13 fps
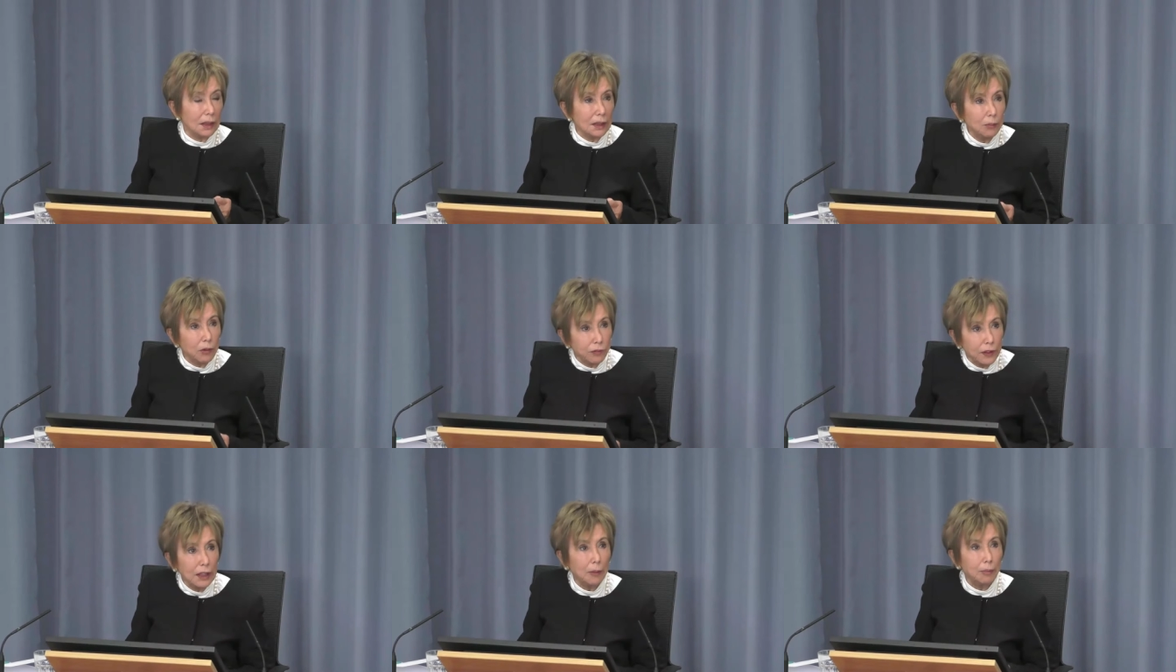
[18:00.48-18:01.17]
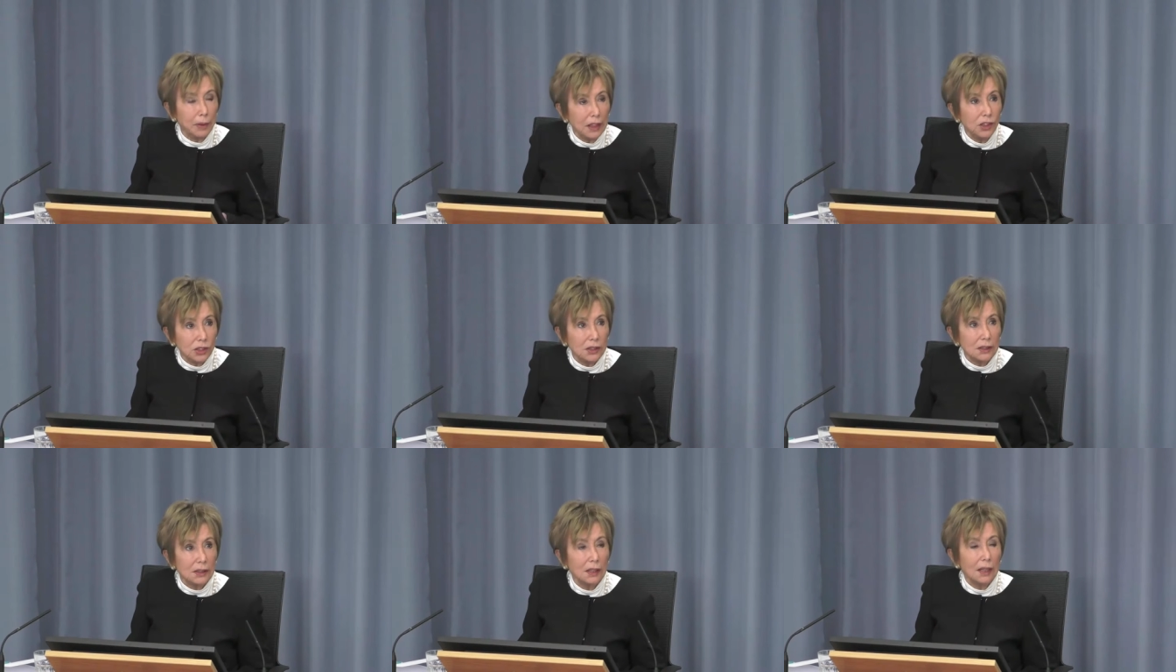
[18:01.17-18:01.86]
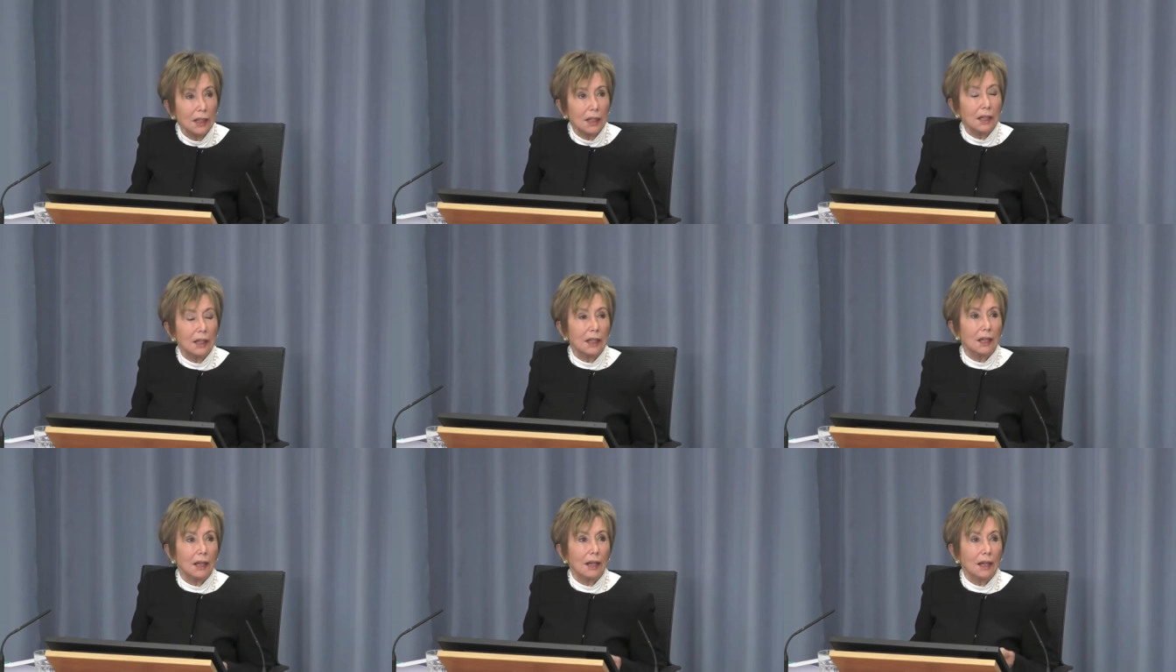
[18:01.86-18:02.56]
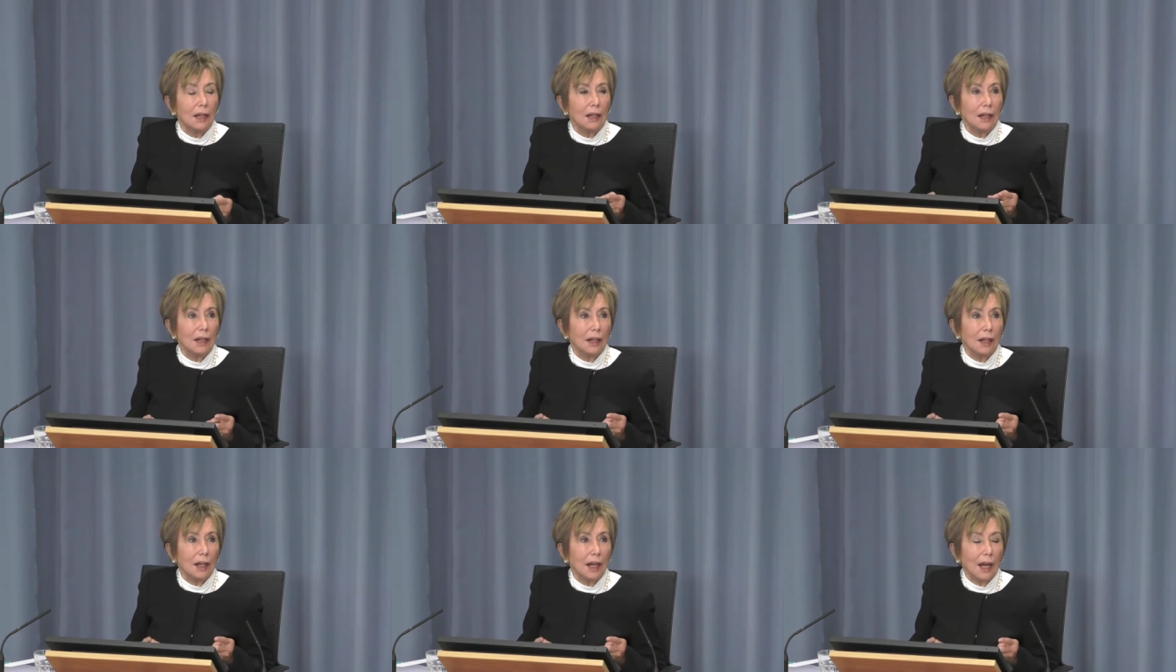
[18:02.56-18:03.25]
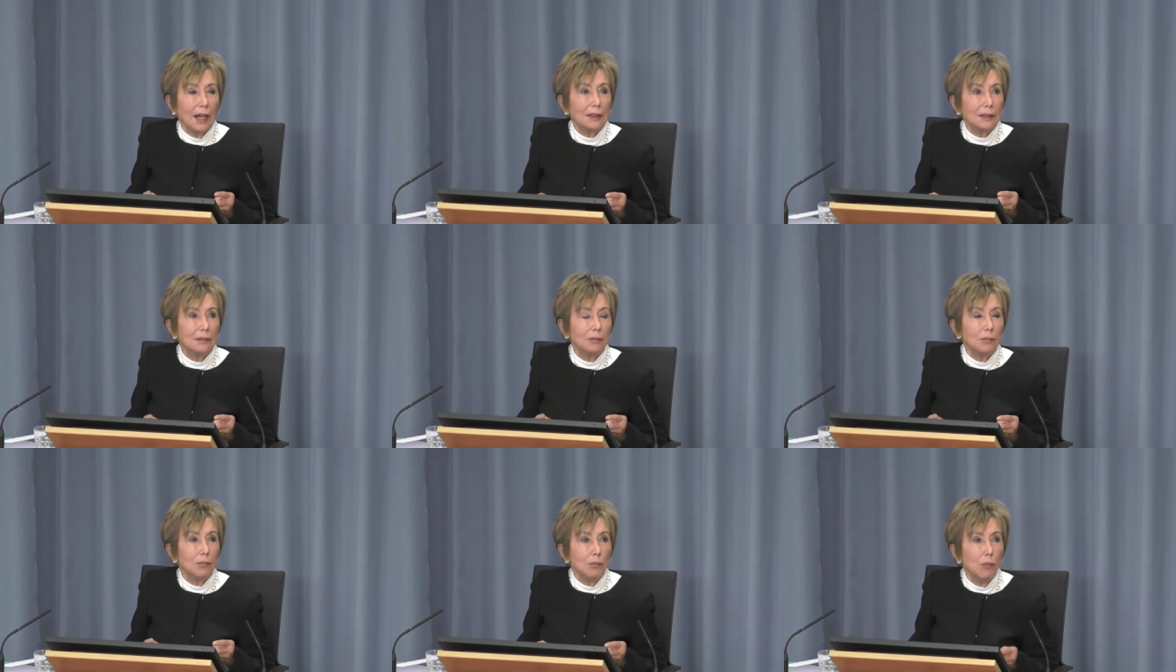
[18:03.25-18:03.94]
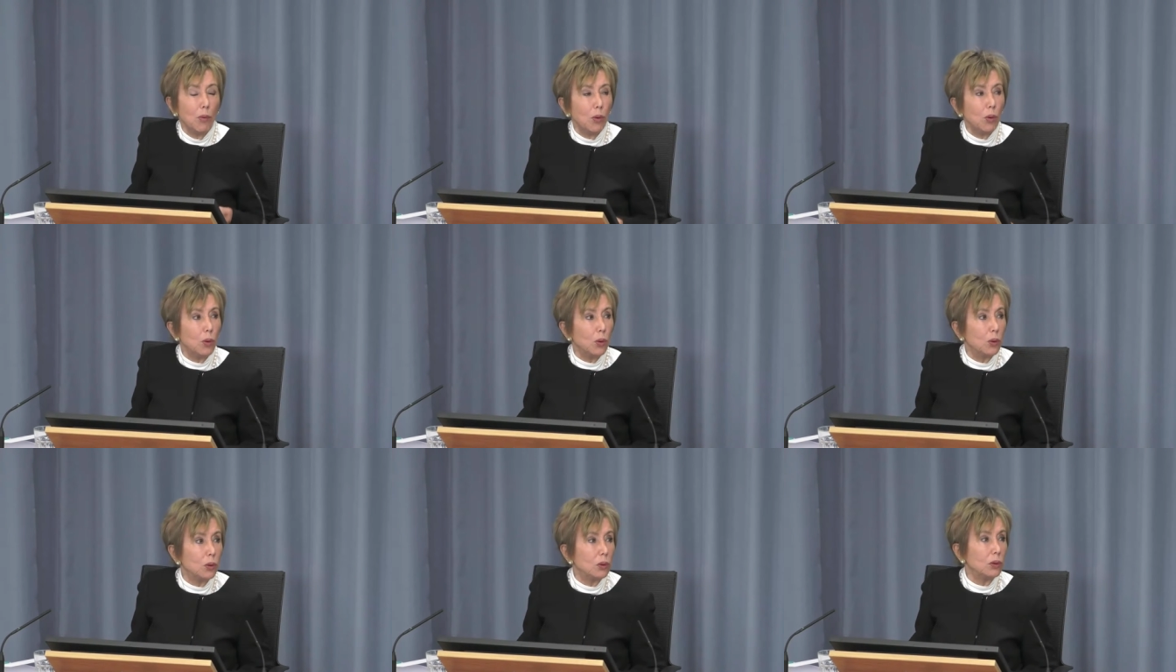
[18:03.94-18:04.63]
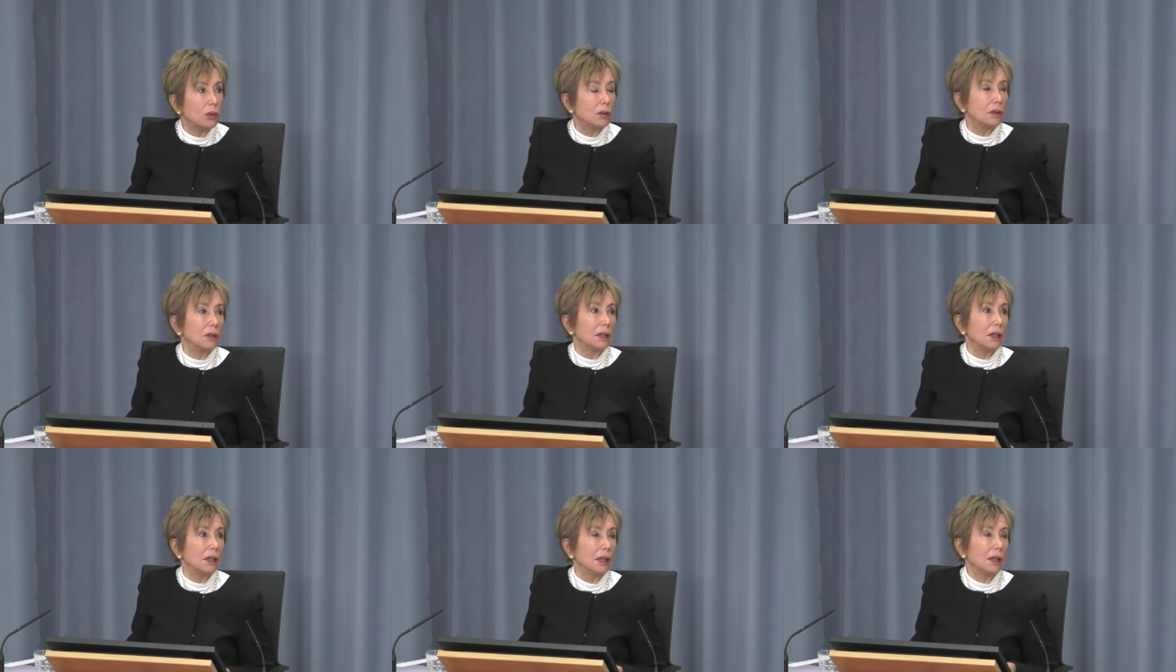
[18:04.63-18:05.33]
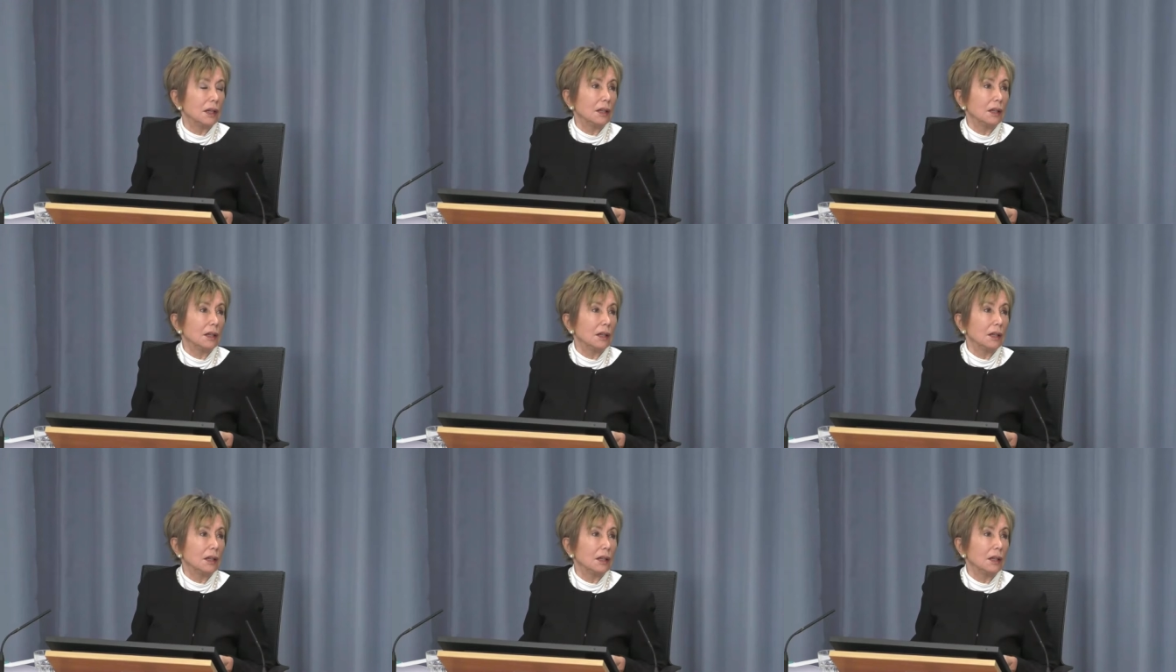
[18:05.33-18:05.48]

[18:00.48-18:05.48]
the hemophilia patients had more uh,